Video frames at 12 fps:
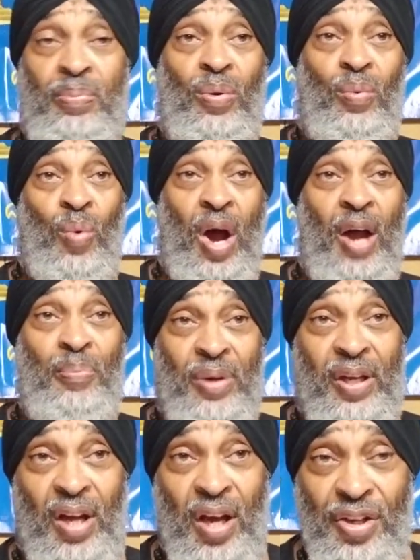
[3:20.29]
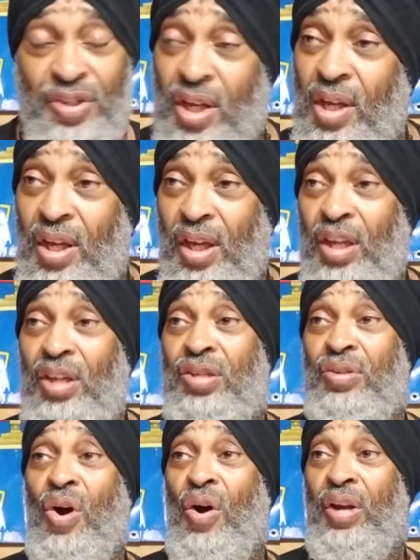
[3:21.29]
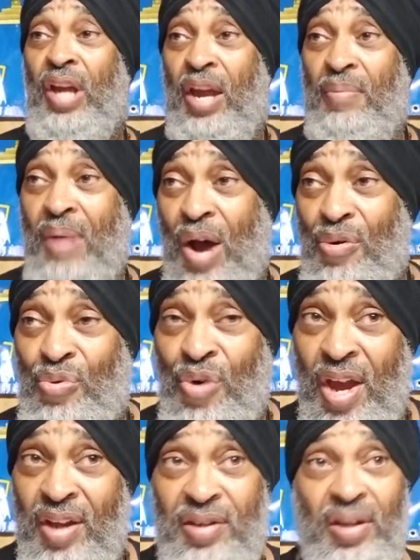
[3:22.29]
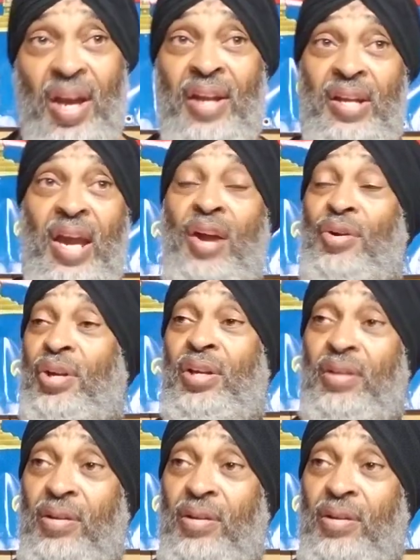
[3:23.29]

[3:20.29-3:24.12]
Why? Because Esau came out red and hairy.